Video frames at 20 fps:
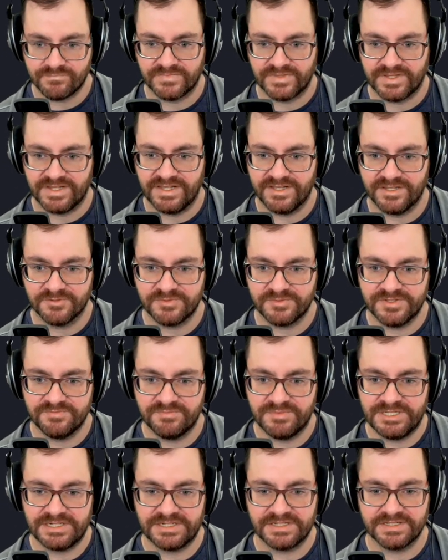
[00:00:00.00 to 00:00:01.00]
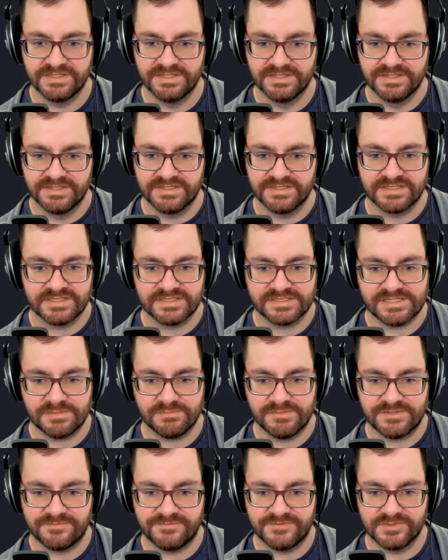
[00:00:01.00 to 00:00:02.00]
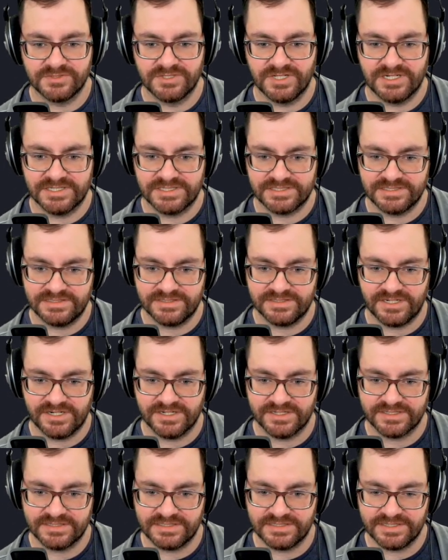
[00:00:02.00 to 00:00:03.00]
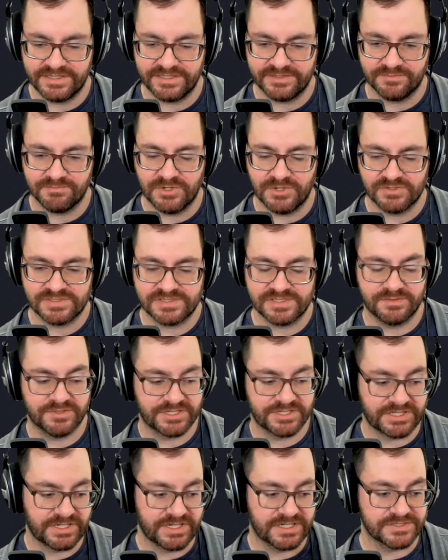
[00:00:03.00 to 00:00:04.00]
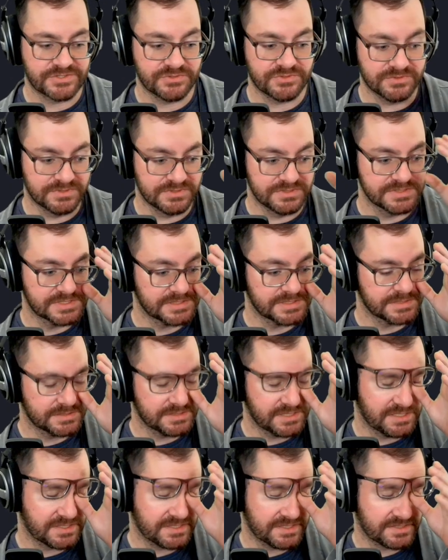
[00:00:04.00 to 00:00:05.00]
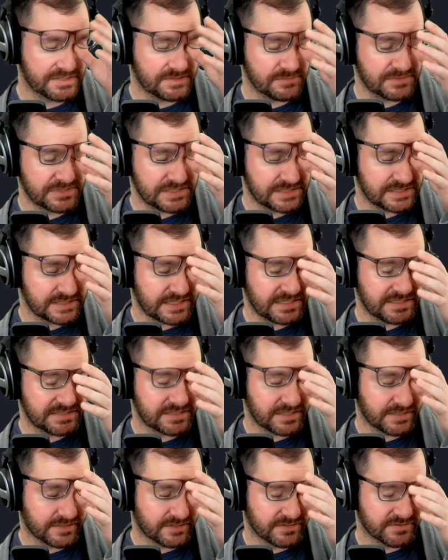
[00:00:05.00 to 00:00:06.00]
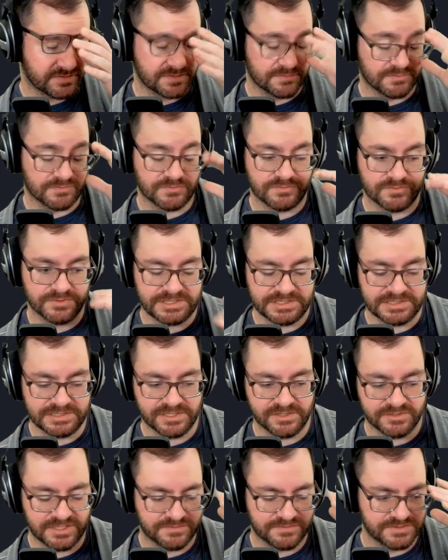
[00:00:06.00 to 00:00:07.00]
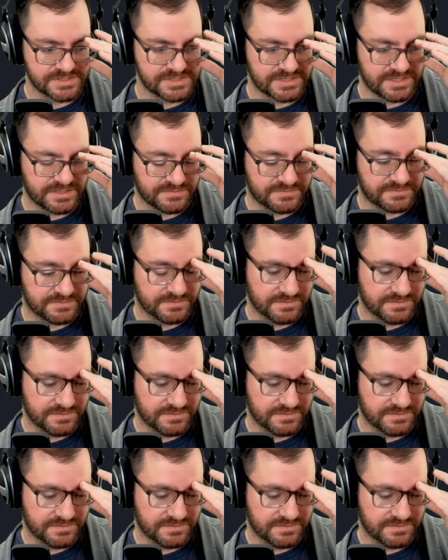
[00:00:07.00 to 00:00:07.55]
And we've been somewhat foolhardily mostly working on tools and systems designs, like some really low-level stuff.